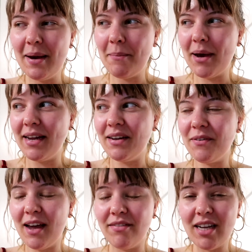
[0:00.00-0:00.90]
but if
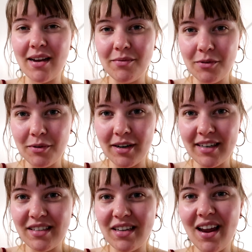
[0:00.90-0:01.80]
I have time for
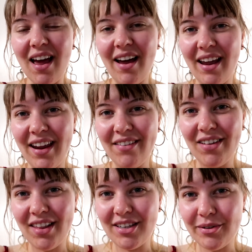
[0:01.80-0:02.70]
it, I
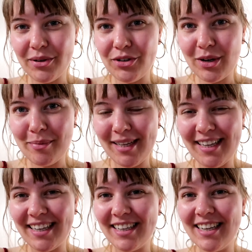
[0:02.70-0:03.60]
really do enjoy
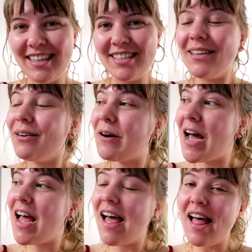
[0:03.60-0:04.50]
playing. And so
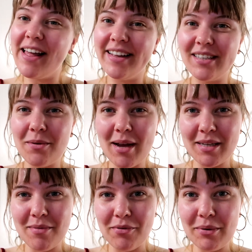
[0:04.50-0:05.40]
let's go back
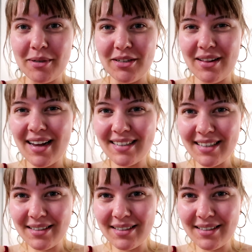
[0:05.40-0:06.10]
to my room and do that.